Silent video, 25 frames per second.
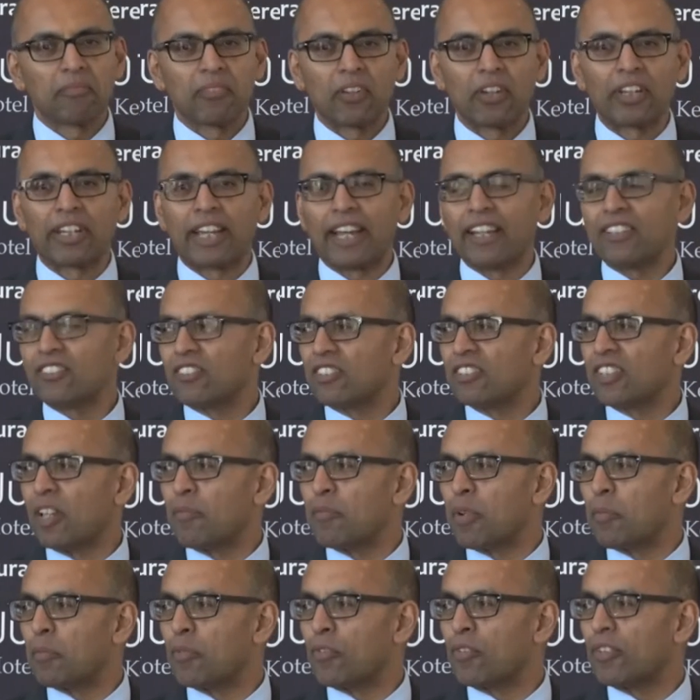Okay, so the
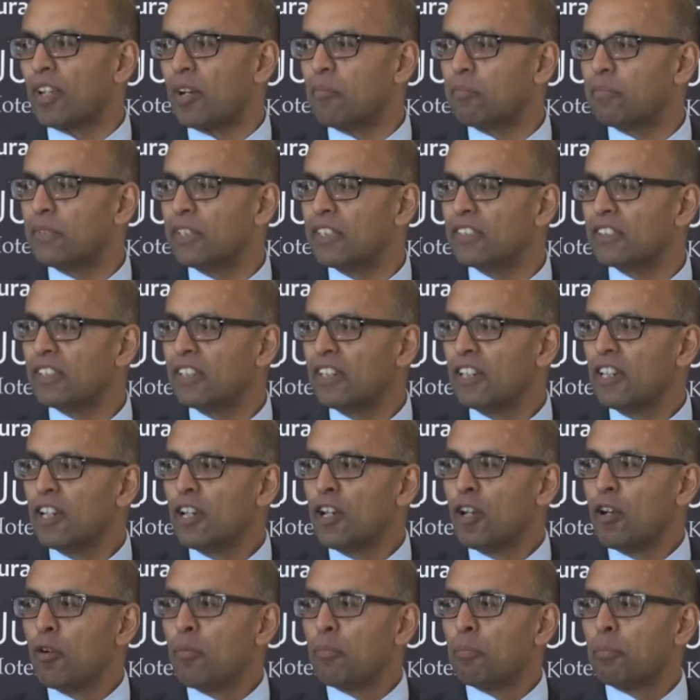same number of companies.
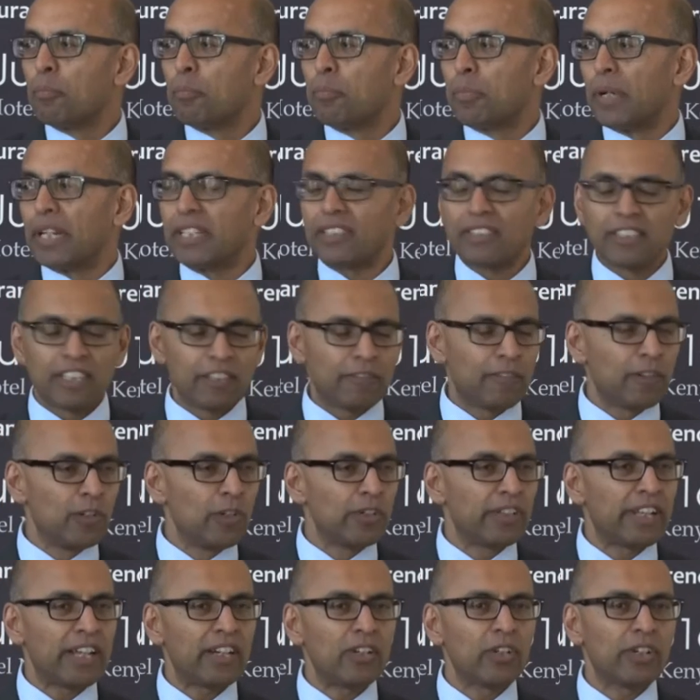But if
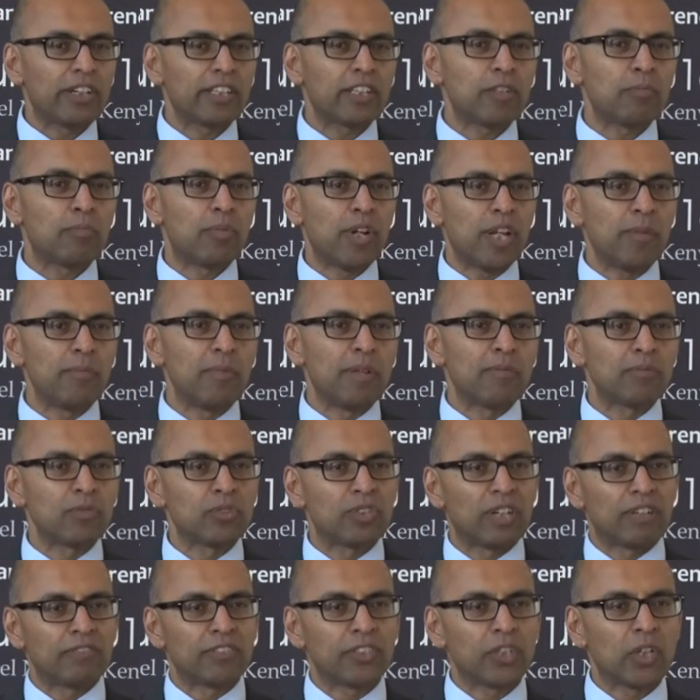you then look at the premiums
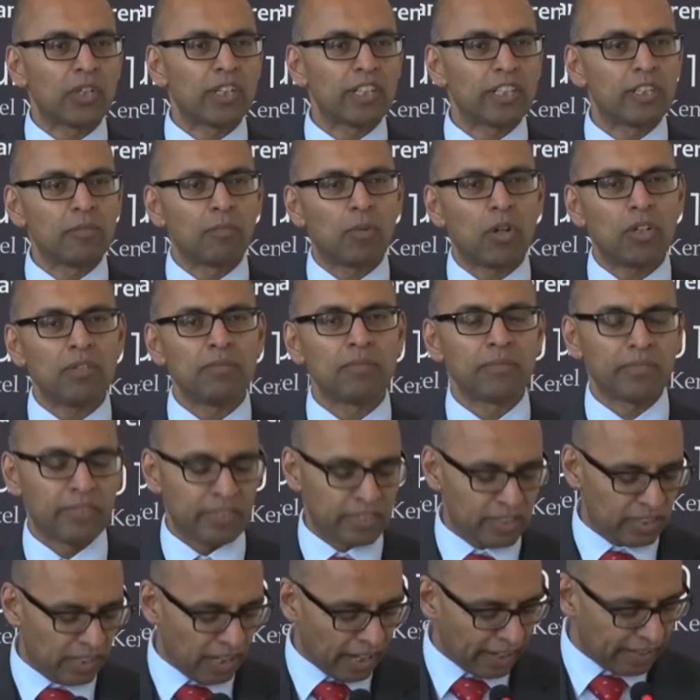you have shown at the bottom of the
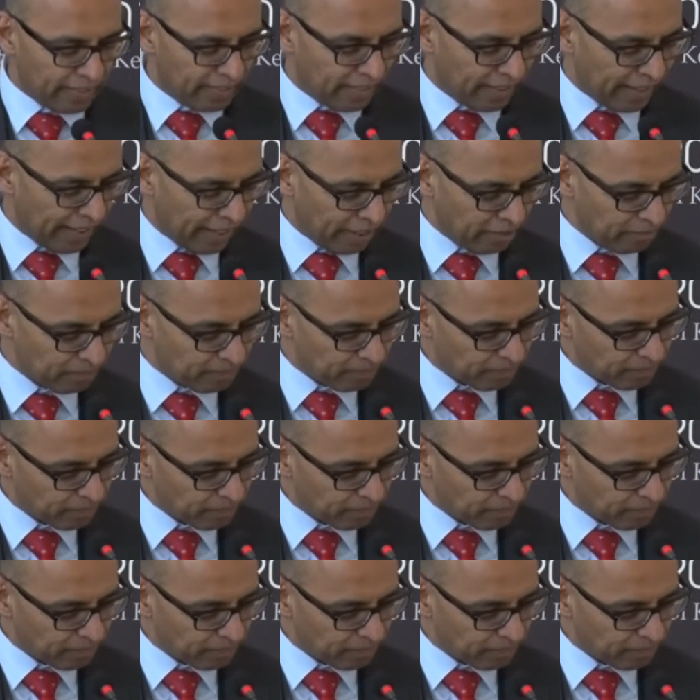slide there,